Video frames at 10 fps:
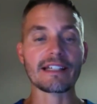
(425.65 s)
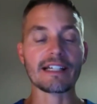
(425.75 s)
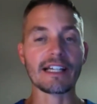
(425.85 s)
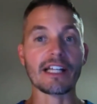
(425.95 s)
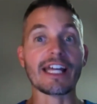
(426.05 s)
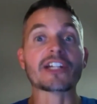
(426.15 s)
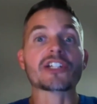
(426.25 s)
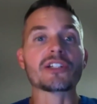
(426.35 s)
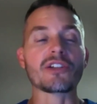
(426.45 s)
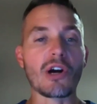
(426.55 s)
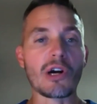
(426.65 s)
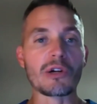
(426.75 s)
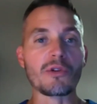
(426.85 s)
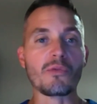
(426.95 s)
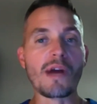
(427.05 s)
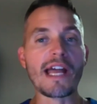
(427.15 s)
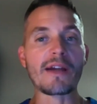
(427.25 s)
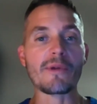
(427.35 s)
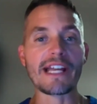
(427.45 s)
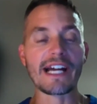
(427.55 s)
the elections are the way
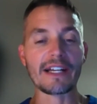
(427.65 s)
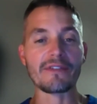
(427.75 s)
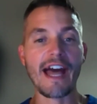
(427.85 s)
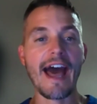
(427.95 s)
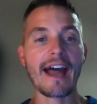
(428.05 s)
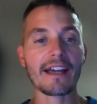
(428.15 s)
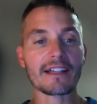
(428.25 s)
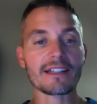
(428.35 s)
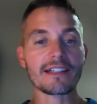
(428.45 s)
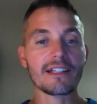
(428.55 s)
we kind of act,